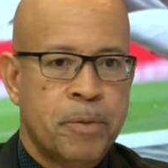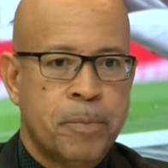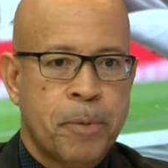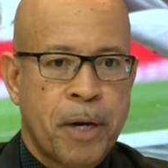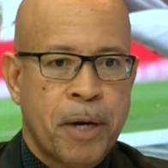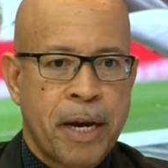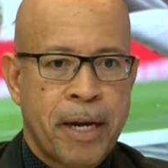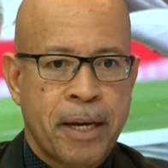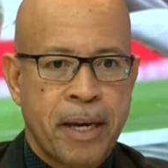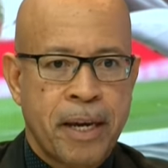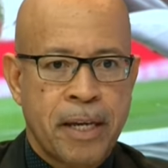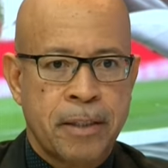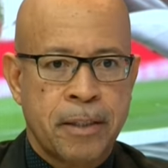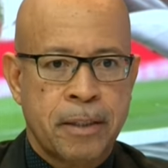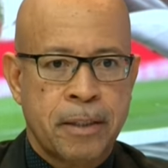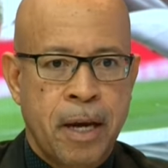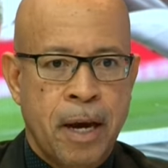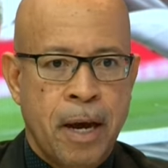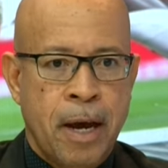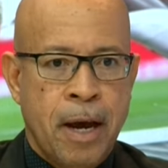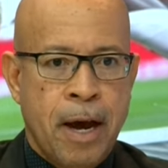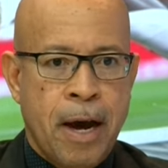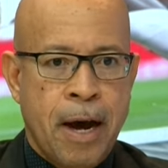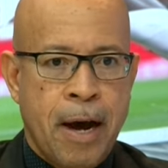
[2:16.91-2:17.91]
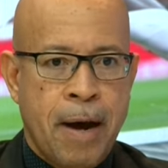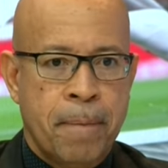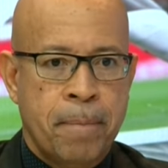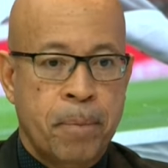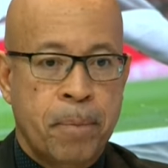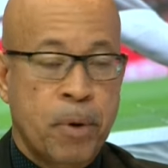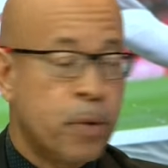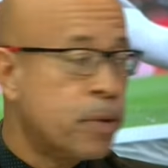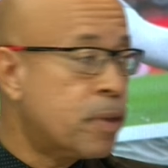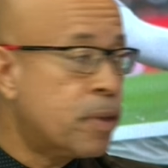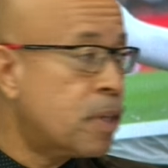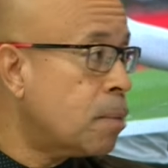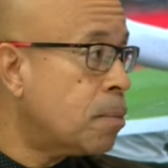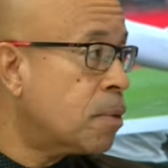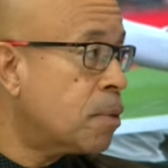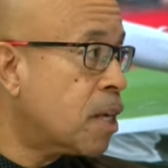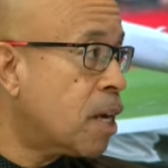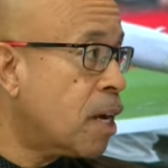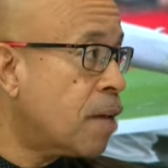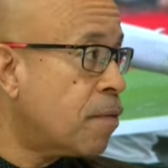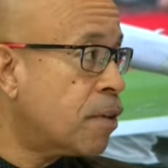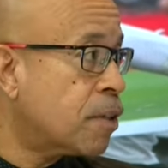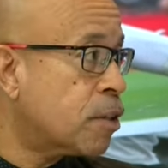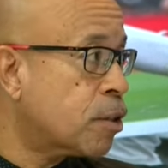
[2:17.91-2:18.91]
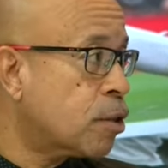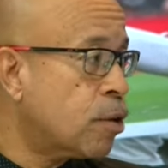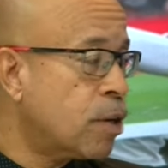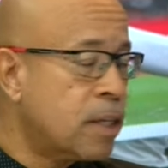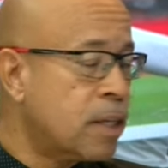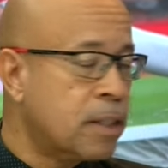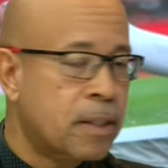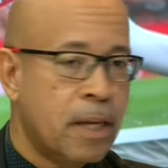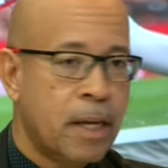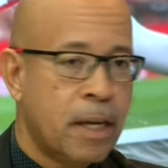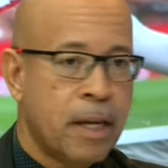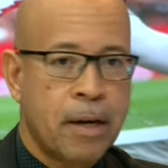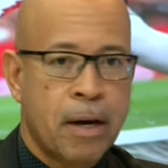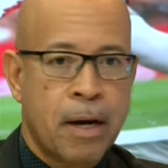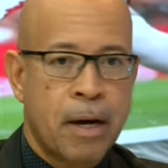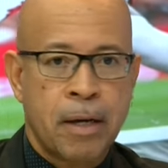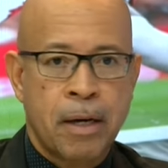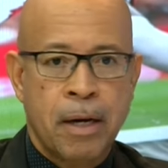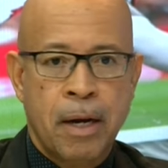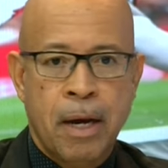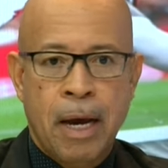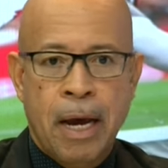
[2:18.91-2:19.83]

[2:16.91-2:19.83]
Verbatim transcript: But I guess um, both teams gave as good as they got.